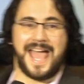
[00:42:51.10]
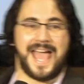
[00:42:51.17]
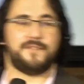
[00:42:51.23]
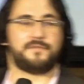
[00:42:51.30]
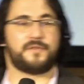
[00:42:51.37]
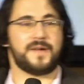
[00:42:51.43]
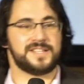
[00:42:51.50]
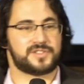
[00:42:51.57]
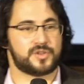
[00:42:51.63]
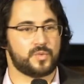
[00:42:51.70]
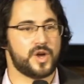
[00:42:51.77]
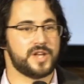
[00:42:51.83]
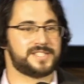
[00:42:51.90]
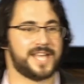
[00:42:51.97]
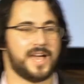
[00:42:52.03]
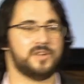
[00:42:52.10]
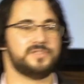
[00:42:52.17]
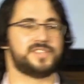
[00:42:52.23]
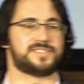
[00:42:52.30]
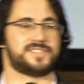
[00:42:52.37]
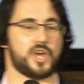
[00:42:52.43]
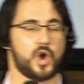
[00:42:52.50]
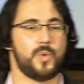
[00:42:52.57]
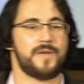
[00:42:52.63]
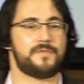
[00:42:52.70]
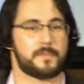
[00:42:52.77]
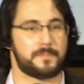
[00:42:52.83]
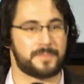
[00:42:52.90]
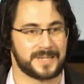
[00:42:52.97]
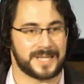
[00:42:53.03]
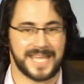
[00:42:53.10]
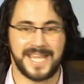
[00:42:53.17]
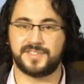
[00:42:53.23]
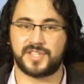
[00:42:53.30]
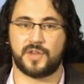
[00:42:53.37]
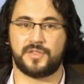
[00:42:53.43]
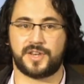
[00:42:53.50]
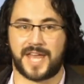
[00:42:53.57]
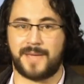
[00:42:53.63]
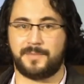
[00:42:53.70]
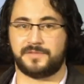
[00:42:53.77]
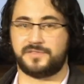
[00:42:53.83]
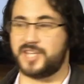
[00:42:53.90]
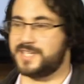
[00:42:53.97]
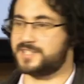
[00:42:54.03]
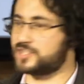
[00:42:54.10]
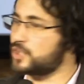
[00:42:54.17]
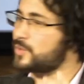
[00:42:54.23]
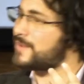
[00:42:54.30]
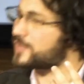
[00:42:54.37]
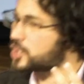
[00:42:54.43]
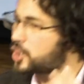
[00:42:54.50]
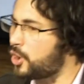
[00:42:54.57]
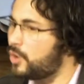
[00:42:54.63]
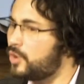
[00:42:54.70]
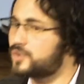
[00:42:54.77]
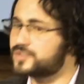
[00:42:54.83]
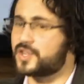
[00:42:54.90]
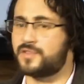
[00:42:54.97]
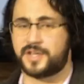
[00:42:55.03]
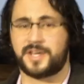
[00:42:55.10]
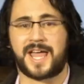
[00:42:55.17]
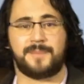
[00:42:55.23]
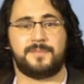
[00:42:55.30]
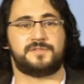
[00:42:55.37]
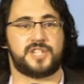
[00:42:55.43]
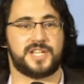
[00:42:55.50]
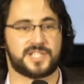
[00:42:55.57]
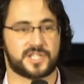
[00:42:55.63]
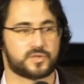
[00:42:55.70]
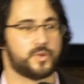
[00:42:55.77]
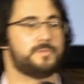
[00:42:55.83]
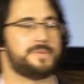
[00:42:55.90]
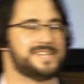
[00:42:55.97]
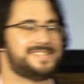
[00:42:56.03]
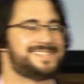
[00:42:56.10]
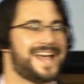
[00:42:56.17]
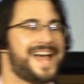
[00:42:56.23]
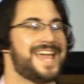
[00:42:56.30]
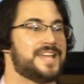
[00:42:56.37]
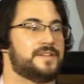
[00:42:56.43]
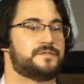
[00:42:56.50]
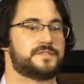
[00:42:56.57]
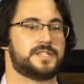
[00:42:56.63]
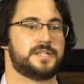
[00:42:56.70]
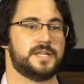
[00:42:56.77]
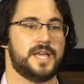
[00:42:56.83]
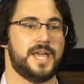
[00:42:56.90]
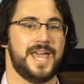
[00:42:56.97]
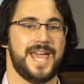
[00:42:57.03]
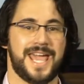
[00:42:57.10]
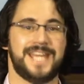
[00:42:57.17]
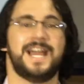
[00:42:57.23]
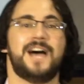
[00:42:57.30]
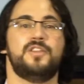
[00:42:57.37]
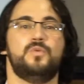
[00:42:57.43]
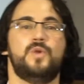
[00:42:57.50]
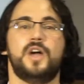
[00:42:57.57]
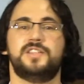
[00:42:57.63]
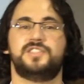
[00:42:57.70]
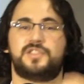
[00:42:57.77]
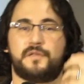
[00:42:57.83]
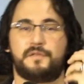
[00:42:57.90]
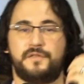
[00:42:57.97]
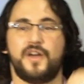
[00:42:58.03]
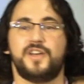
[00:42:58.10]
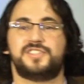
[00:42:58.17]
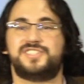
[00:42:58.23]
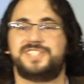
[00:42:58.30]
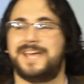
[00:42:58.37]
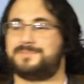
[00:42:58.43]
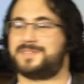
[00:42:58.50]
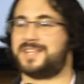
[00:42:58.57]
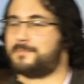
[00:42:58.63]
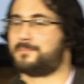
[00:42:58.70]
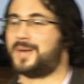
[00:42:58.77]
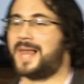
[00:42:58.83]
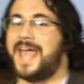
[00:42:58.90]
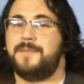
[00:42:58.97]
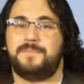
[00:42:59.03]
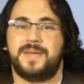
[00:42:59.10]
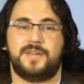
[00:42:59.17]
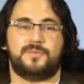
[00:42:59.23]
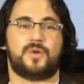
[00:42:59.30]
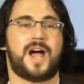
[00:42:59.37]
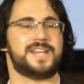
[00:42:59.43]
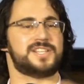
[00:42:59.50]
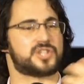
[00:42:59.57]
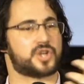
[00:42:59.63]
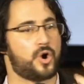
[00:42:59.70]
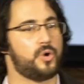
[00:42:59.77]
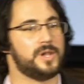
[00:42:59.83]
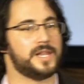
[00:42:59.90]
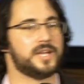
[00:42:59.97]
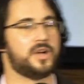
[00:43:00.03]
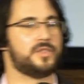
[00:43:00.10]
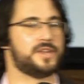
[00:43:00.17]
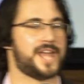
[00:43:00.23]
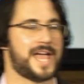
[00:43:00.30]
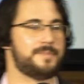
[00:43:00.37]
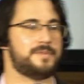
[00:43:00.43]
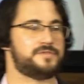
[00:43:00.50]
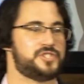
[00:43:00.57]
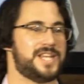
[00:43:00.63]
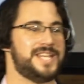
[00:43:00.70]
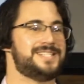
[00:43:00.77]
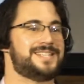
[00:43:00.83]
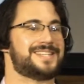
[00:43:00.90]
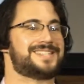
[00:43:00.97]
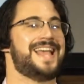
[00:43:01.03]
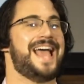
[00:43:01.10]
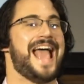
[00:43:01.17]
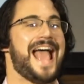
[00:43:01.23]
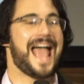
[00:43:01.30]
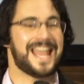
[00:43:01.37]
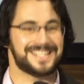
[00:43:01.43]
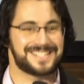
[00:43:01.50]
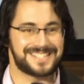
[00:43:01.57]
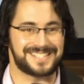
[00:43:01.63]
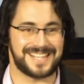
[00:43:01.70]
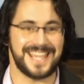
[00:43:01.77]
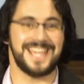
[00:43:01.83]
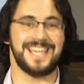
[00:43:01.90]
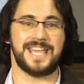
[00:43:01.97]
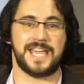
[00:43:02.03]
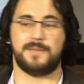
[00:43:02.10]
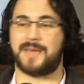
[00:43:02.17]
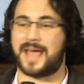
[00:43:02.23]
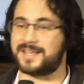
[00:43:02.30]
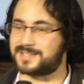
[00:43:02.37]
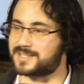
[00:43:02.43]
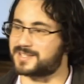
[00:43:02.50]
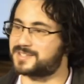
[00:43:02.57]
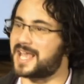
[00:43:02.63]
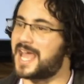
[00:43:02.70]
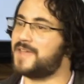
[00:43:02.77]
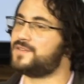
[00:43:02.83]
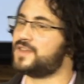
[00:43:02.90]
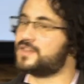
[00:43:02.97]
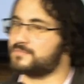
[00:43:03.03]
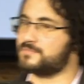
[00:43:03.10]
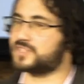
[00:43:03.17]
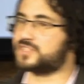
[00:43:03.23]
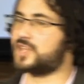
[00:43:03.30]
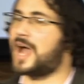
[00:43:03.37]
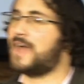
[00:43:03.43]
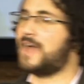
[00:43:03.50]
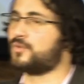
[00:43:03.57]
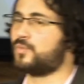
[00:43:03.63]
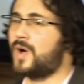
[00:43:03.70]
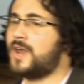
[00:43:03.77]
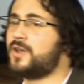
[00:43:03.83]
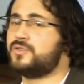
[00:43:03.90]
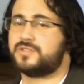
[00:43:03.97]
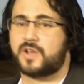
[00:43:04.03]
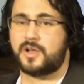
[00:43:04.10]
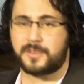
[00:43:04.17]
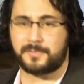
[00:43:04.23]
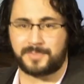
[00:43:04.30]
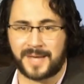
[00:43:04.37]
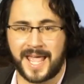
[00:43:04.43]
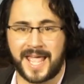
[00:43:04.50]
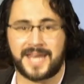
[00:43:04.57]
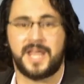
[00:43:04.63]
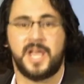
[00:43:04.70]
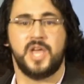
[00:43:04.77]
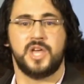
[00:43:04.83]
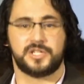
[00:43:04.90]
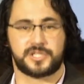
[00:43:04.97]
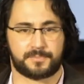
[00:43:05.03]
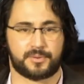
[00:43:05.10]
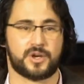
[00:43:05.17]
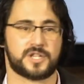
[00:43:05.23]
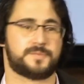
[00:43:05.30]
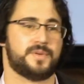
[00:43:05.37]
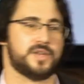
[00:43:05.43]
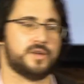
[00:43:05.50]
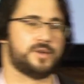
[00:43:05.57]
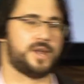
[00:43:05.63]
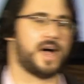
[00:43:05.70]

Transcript: And friends, the word tells us that whoever believes on the name of Jesus, whoever calls on the name of Jesus, will be saved. In other words, the first step to the plan being right is calling on the name of Jesus and seeing him as the Savior, the Messiah, the one who's got the plan to prosper your